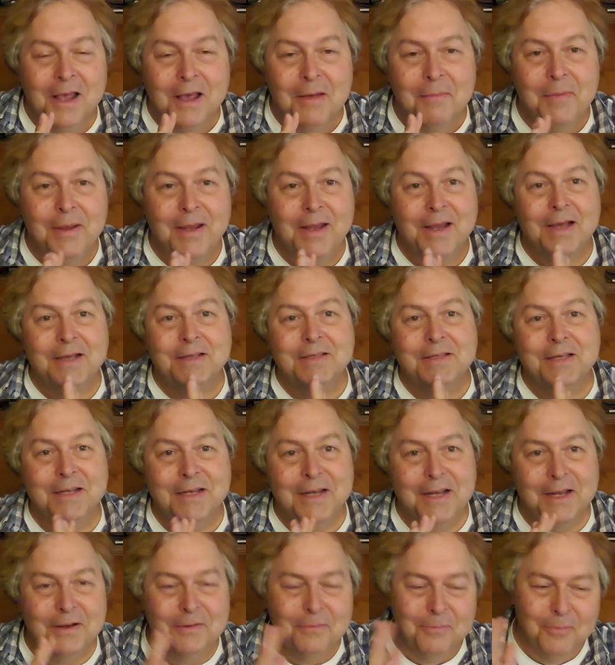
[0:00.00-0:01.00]
because he
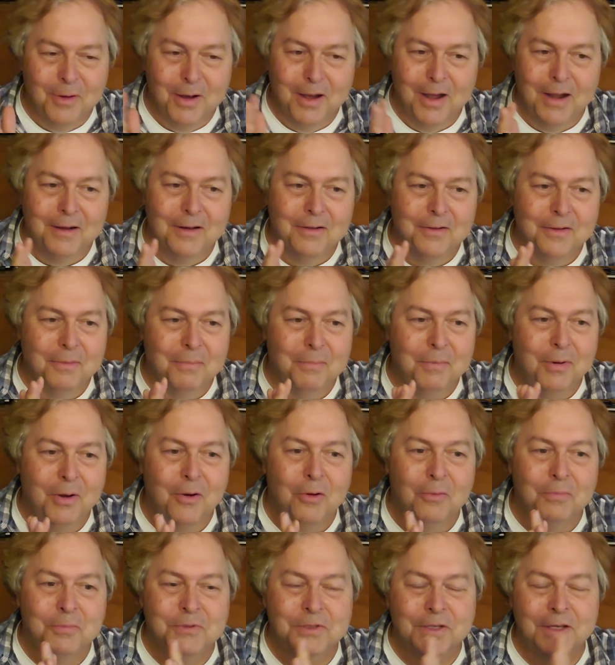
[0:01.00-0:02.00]
didn't want the
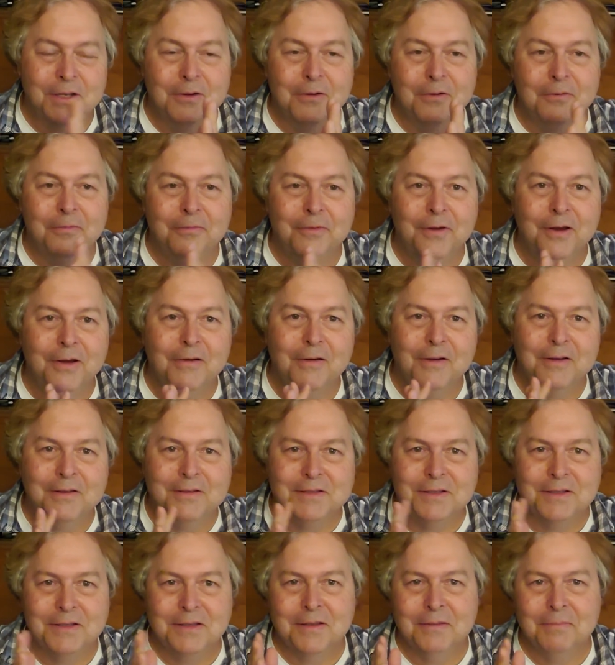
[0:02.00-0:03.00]
Pope's interference
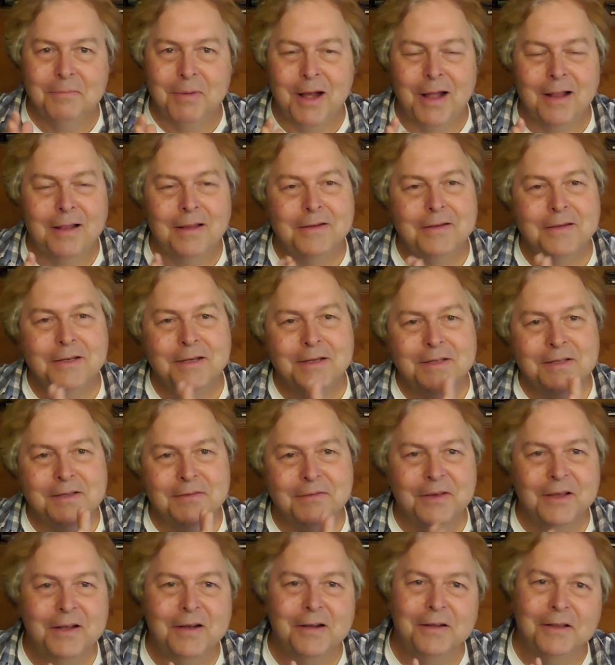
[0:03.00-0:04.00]
in the politics of
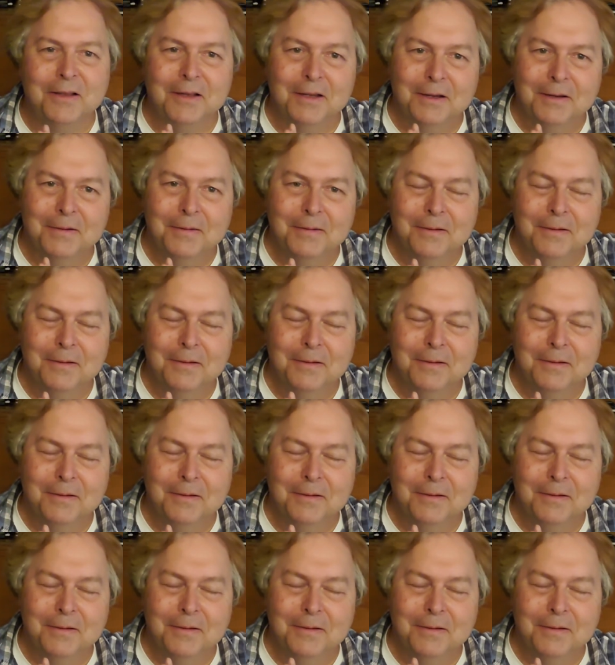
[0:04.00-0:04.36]
Italy.